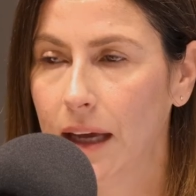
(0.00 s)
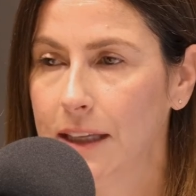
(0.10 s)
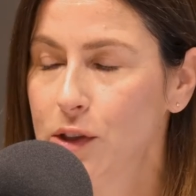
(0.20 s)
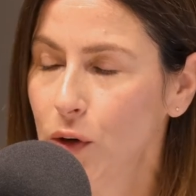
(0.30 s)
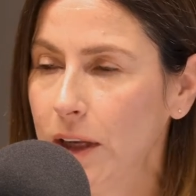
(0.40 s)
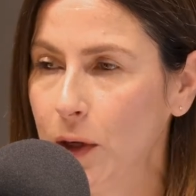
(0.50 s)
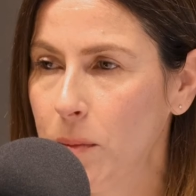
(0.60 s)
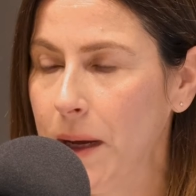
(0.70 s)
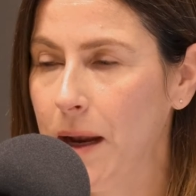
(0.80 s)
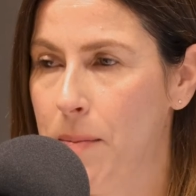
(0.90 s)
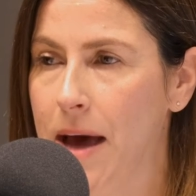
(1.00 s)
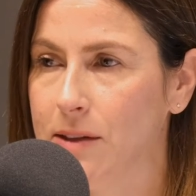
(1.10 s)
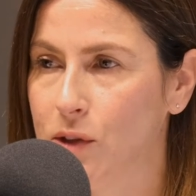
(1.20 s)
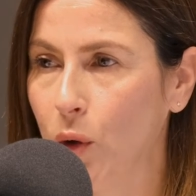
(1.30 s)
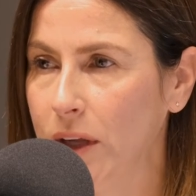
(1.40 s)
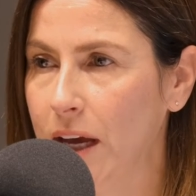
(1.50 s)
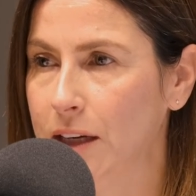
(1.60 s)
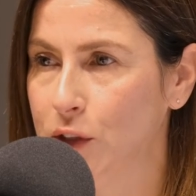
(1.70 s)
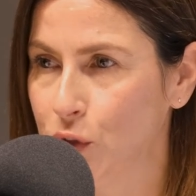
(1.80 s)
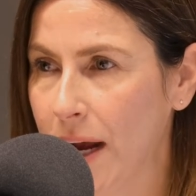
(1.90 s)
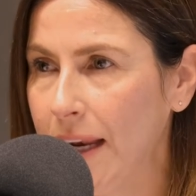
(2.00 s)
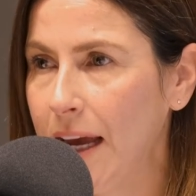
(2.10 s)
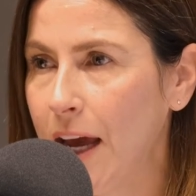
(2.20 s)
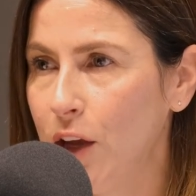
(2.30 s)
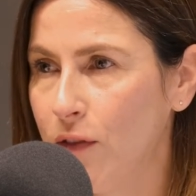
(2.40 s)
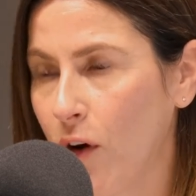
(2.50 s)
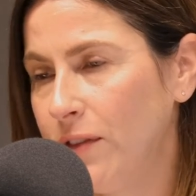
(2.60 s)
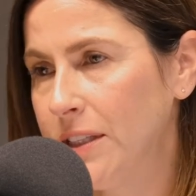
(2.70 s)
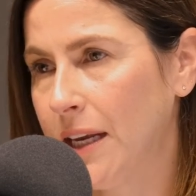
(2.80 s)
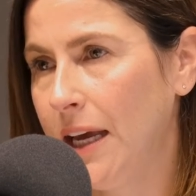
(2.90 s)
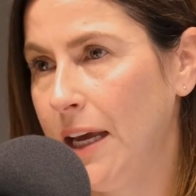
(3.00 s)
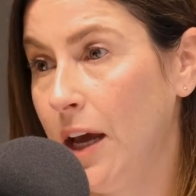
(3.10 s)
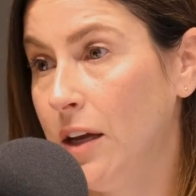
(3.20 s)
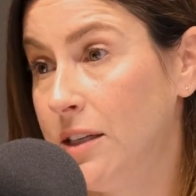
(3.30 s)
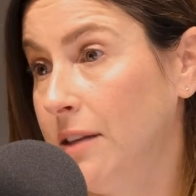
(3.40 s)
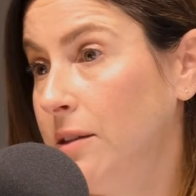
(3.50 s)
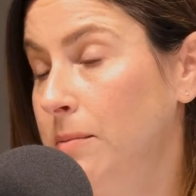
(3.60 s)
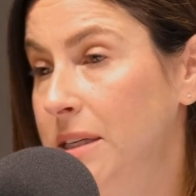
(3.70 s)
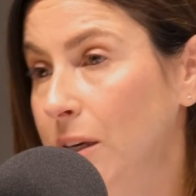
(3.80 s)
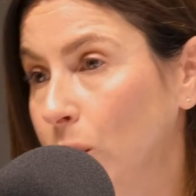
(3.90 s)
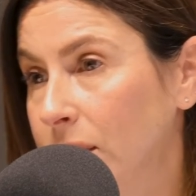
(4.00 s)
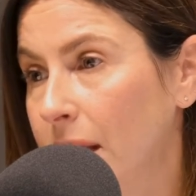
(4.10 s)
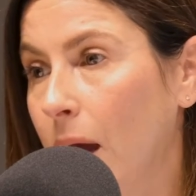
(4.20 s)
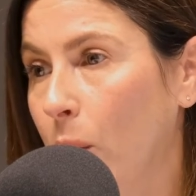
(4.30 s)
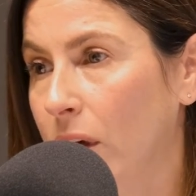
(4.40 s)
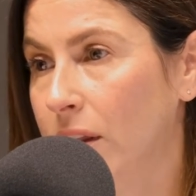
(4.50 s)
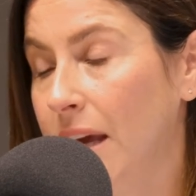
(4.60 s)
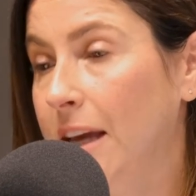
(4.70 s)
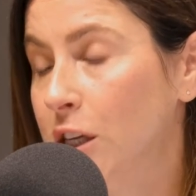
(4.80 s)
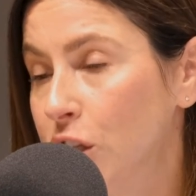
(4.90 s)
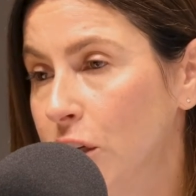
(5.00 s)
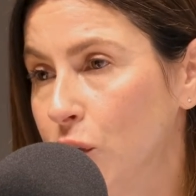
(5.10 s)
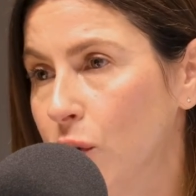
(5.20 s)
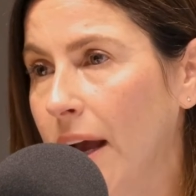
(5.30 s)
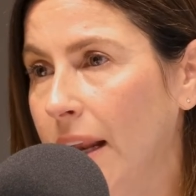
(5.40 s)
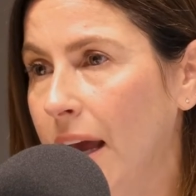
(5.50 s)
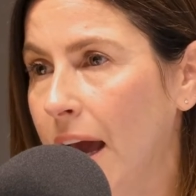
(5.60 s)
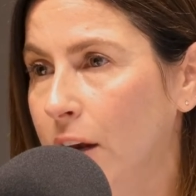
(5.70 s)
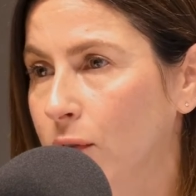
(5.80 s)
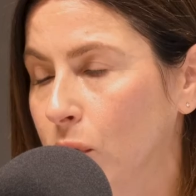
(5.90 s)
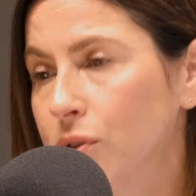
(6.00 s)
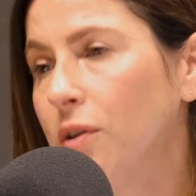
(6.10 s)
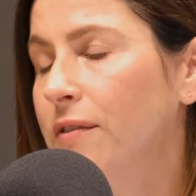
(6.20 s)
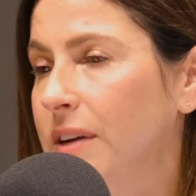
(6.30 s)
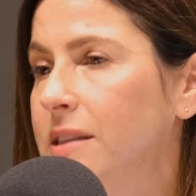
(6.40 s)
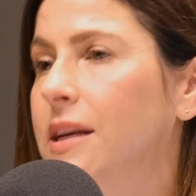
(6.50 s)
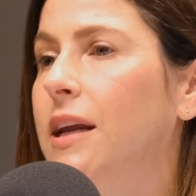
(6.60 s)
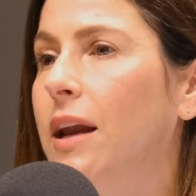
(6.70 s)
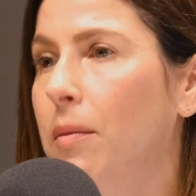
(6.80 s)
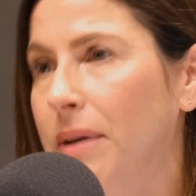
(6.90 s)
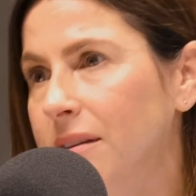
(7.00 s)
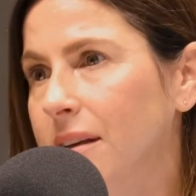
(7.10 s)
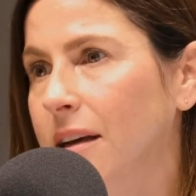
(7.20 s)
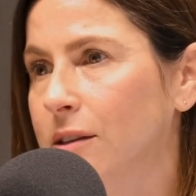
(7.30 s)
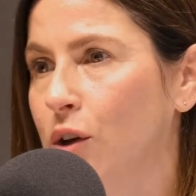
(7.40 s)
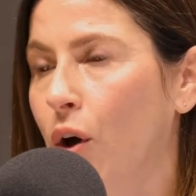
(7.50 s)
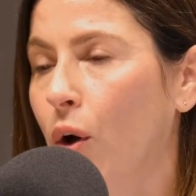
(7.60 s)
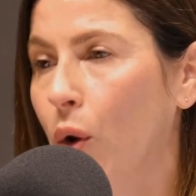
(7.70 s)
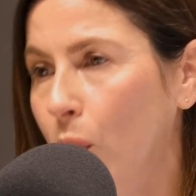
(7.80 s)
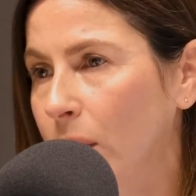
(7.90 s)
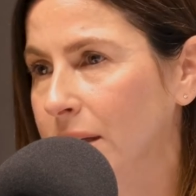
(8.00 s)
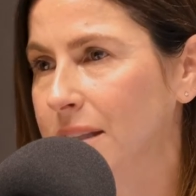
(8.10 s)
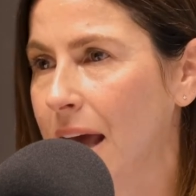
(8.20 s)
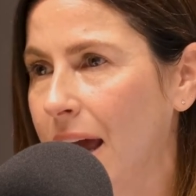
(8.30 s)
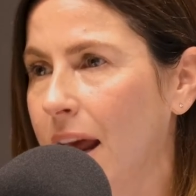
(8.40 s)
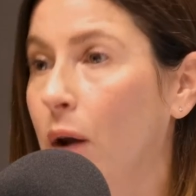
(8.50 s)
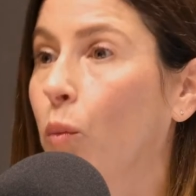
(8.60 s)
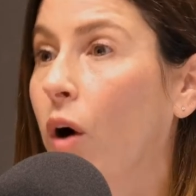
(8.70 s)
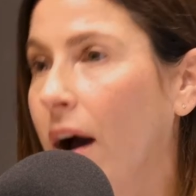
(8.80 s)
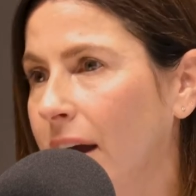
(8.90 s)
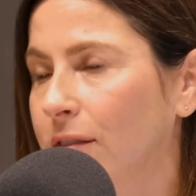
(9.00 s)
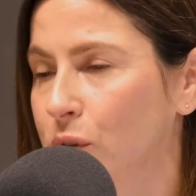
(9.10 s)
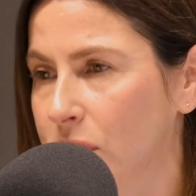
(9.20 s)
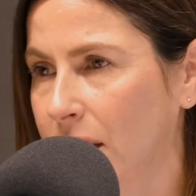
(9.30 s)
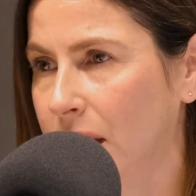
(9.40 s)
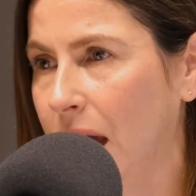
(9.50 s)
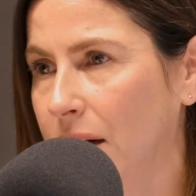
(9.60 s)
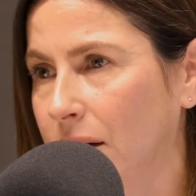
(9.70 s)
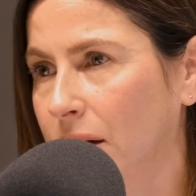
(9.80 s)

Let's talk a little bit about Solia in Australia. You've obviously done some deals there with Energy Australia, and you've also invested in a business. Who is that, and why have you done that?